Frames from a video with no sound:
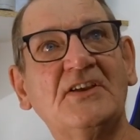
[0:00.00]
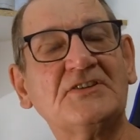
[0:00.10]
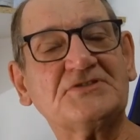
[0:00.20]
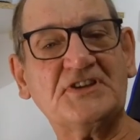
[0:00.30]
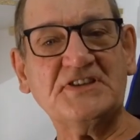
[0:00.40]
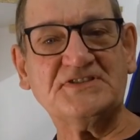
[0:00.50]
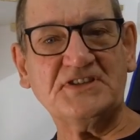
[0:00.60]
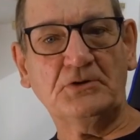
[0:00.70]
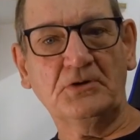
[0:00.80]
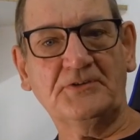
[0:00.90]
So these
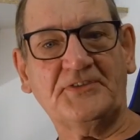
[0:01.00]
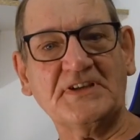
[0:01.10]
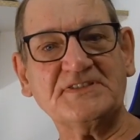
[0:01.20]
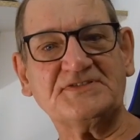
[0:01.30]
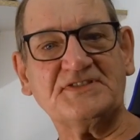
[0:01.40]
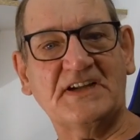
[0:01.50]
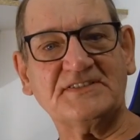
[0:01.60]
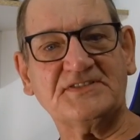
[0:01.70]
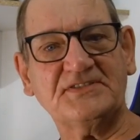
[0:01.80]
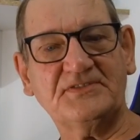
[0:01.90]
are all things
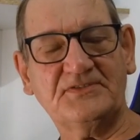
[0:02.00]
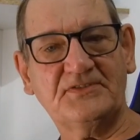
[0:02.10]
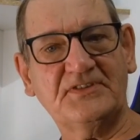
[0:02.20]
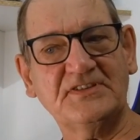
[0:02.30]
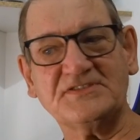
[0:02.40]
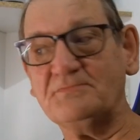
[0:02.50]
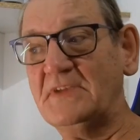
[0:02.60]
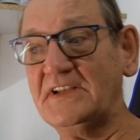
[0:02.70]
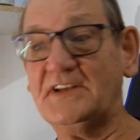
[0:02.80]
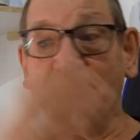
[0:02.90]
that is
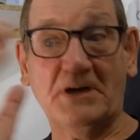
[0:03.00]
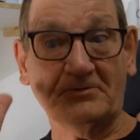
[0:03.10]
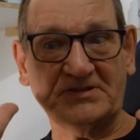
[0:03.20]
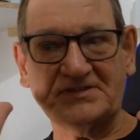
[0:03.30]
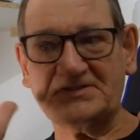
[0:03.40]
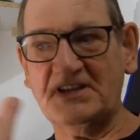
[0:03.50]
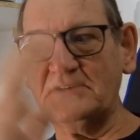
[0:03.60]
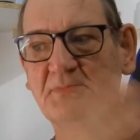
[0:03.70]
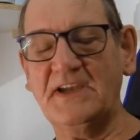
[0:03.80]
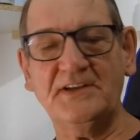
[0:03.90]
milling about inside
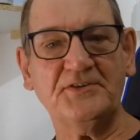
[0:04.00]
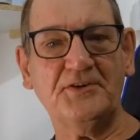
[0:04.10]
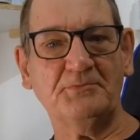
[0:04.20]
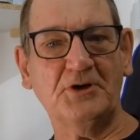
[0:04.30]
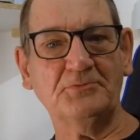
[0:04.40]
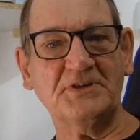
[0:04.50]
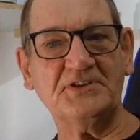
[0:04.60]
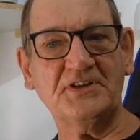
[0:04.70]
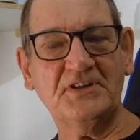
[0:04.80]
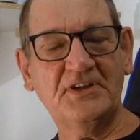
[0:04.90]
my head at the
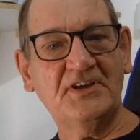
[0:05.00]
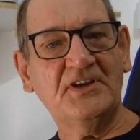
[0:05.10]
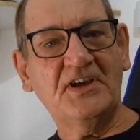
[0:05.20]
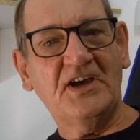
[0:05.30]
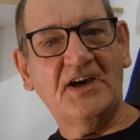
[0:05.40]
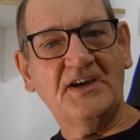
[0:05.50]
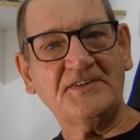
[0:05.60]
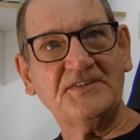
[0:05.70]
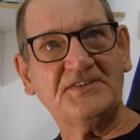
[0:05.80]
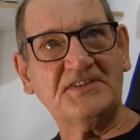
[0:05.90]
moment,
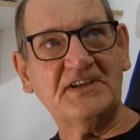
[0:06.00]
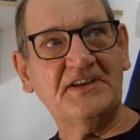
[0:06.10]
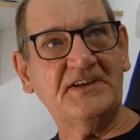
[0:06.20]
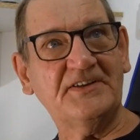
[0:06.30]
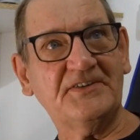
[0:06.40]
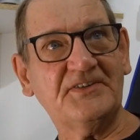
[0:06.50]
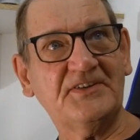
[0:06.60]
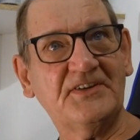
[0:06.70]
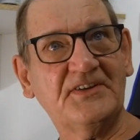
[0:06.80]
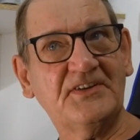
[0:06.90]
and
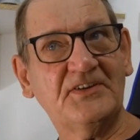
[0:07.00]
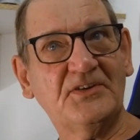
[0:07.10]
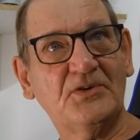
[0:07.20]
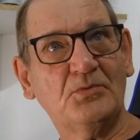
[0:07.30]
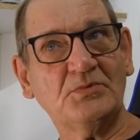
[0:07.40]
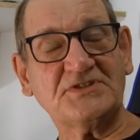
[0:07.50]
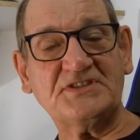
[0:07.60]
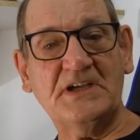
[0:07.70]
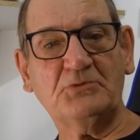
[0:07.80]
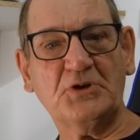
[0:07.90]
we'll see
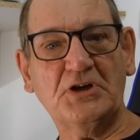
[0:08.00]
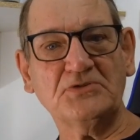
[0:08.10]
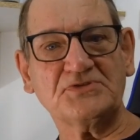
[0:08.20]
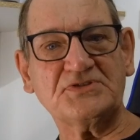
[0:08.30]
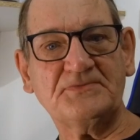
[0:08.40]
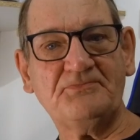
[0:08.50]
how it goes.